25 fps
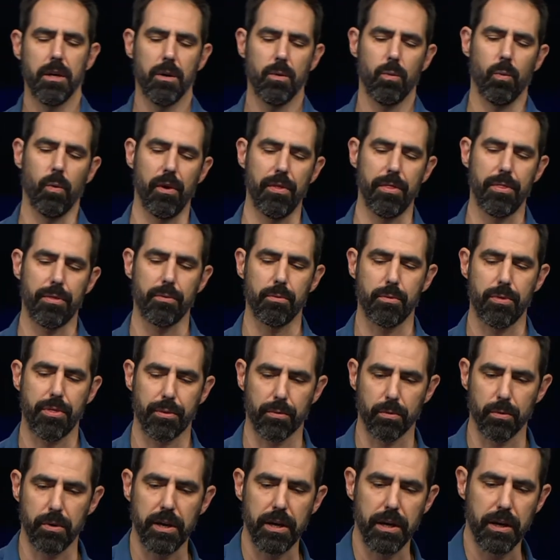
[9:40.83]
1 through
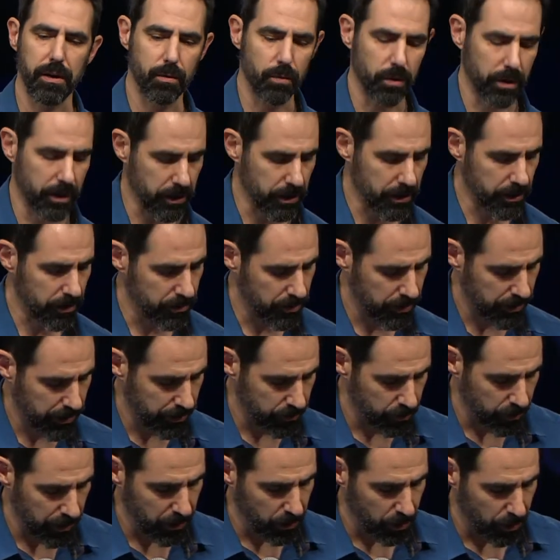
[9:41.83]
3, and we're going to,
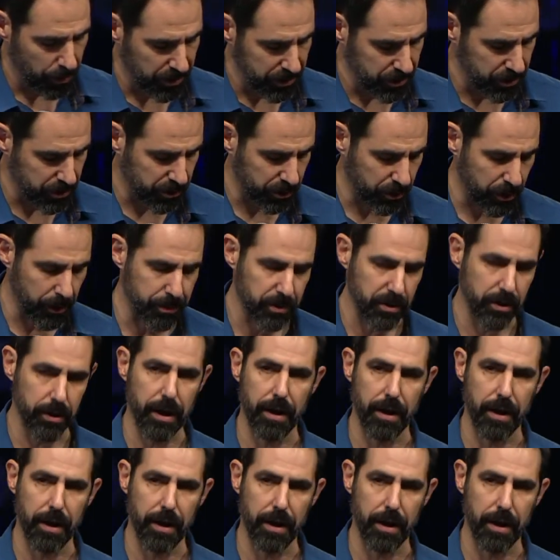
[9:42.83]
again, read a whole bunch of scripture.